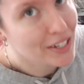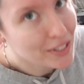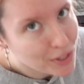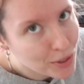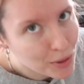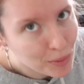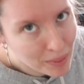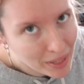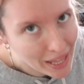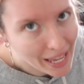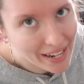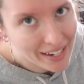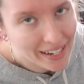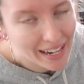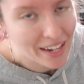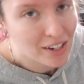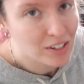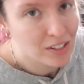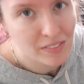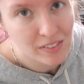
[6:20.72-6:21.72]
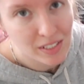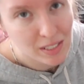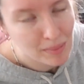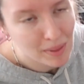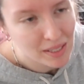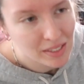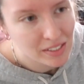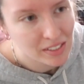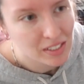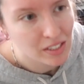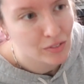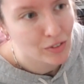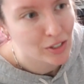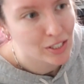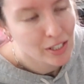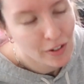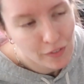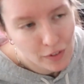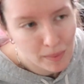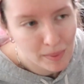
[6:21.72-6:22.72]
a new plan. I could have explained this in the
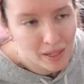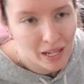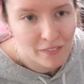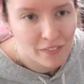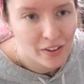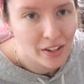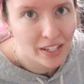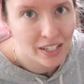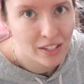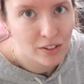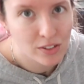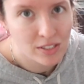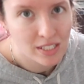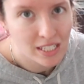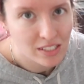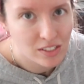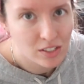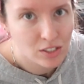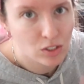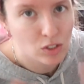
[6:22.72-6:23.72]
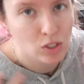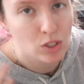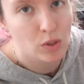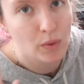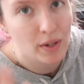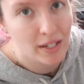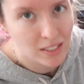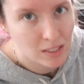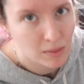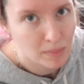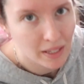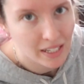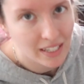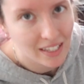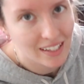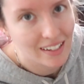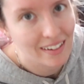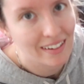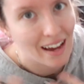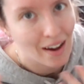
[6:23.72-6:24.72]
voiceover, but I felt like it was easier to explain
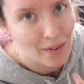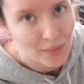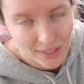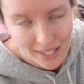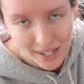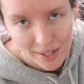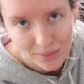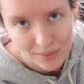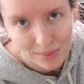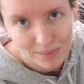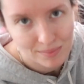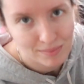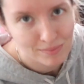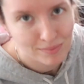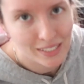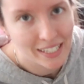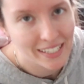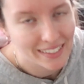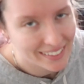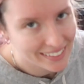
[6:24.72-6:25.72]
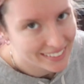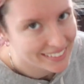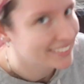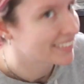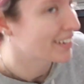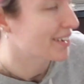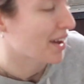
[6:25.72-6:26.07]
it out loud like this.